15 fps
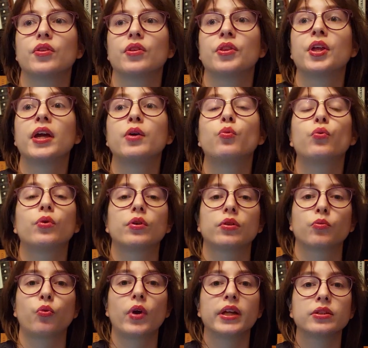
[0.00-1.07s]
they
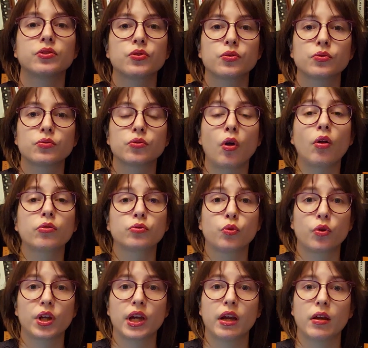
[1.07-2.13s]
went to talk
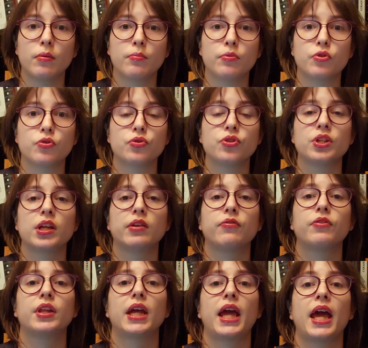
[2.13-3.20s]
to the neighbors
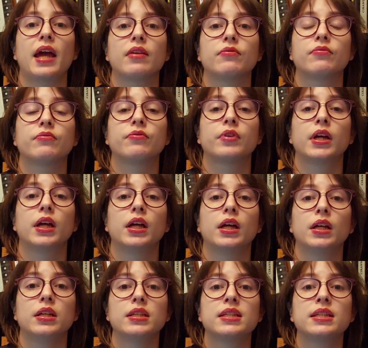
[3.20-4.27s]
if they have
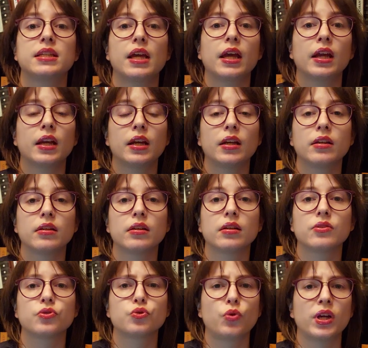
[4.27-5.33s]
seen
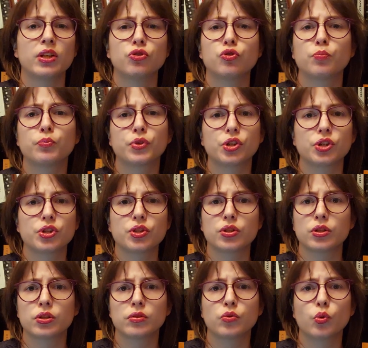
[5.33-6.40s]
a strange
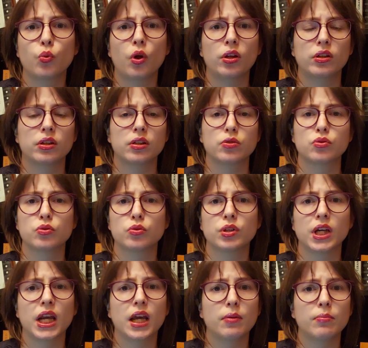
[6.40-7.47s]
person walking to the
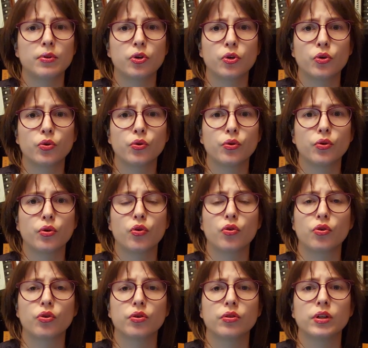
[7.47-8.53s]
neighborhood
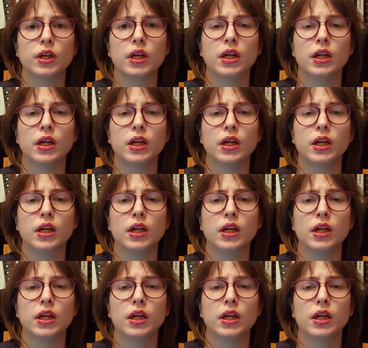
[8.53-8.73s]
or